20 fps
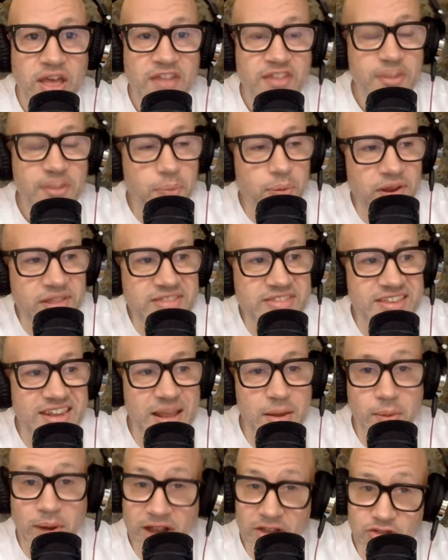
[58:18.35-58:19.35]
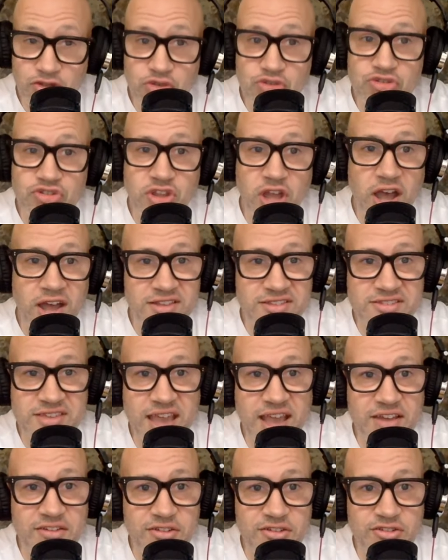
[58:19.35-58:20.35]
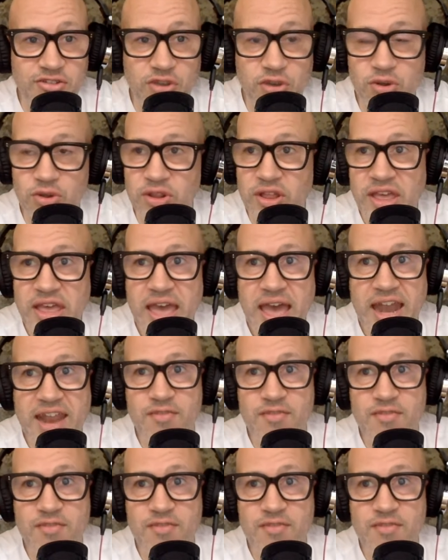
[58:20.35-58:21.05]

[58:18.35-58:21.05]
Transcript: Mm. They printed it when I just started secondary school,